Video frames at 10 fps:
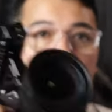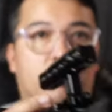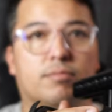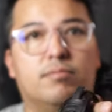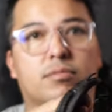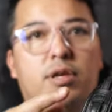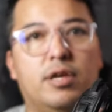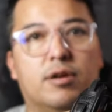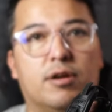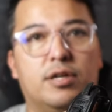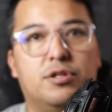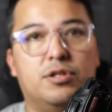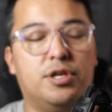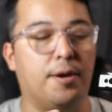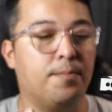or here I should
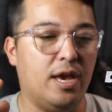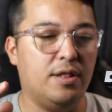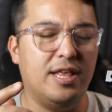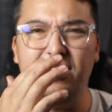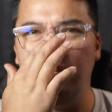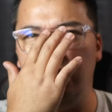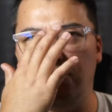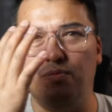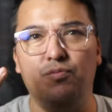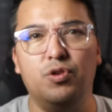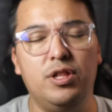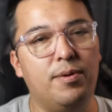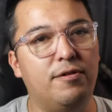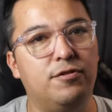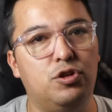say and that's just really
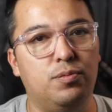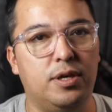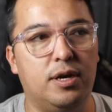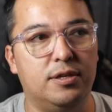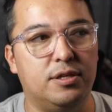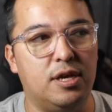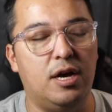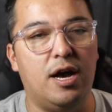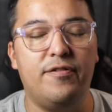beneficial because uh,